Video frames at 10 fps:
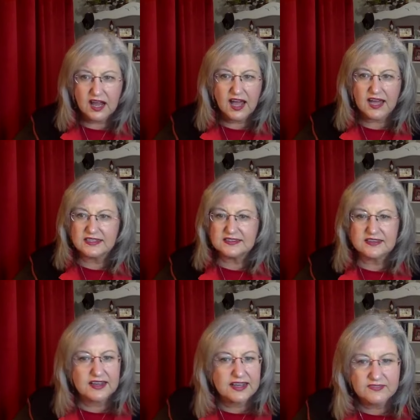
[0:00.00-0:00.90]
I did
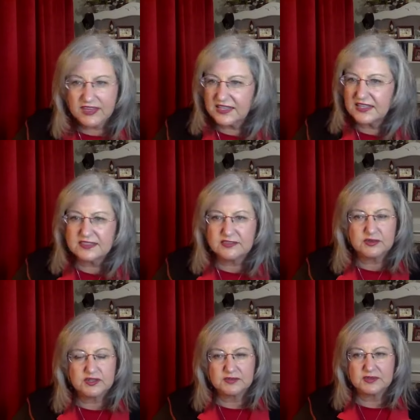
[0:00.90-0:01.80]
not have any
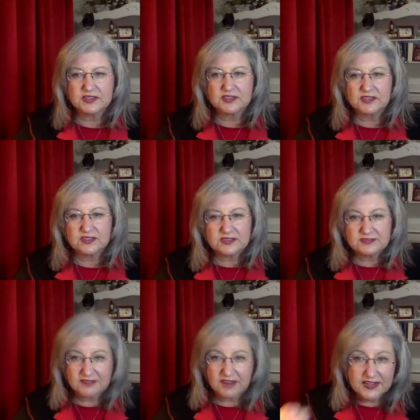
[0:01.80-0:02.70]
authority with her.
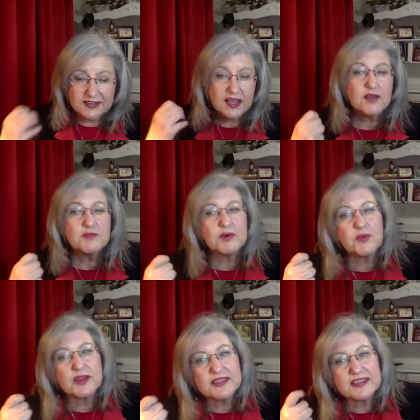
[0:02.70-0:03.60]
Right. But
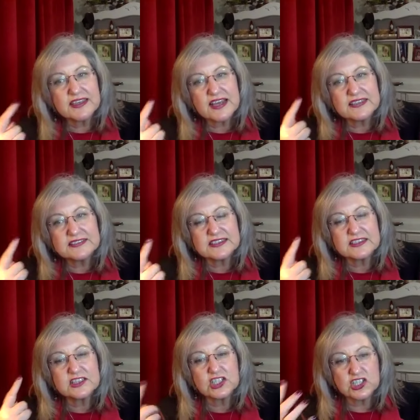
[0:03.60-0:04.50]
one thing I
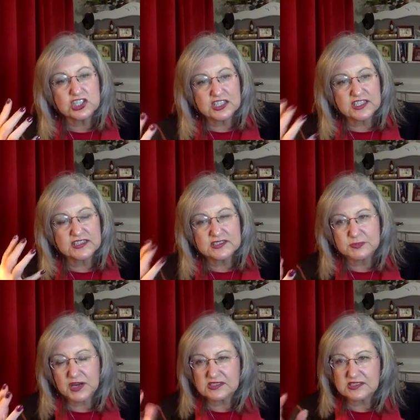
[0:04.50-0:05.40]
did learn in this
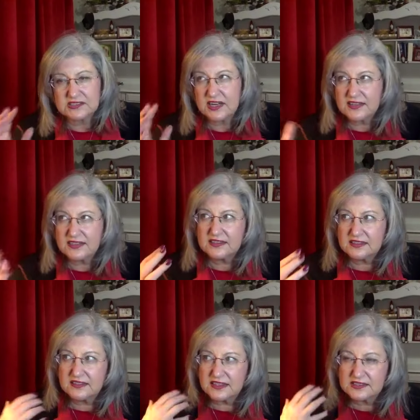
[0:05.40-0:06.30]
process, and I think
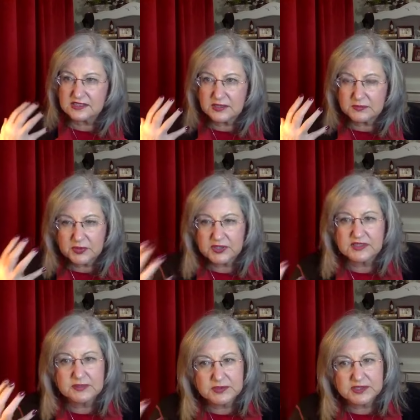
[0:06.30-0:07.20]
it's
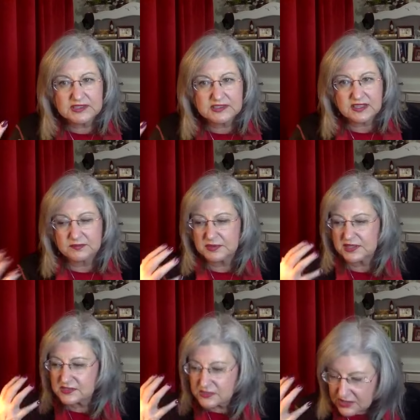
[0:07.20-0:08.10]
important to bring this up
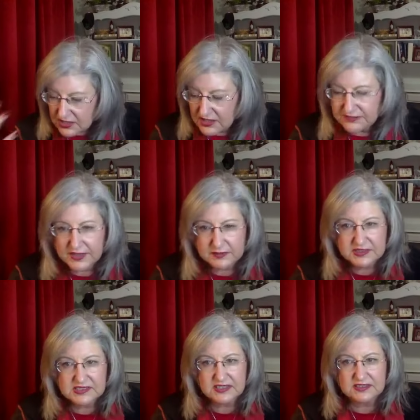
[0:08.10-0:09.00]
because there's a lot of
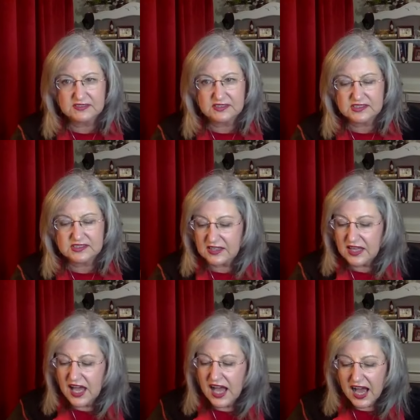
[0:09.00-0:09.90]
families out there listening.
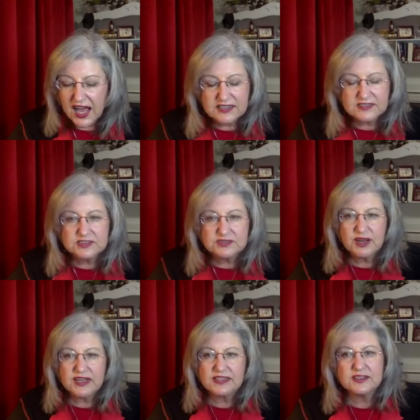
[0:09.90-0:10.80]
I learned to
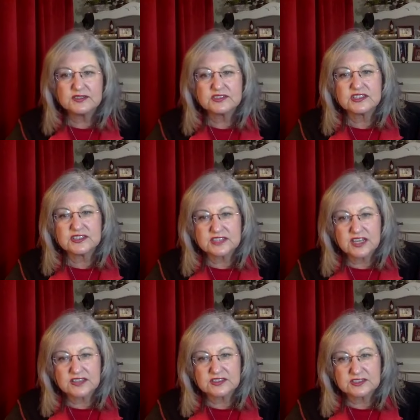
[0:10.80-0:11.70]
write a note to the
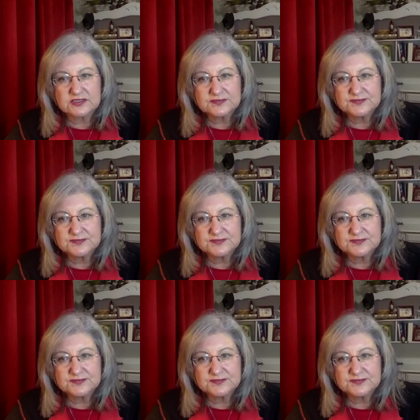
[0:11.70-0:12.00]
doctor,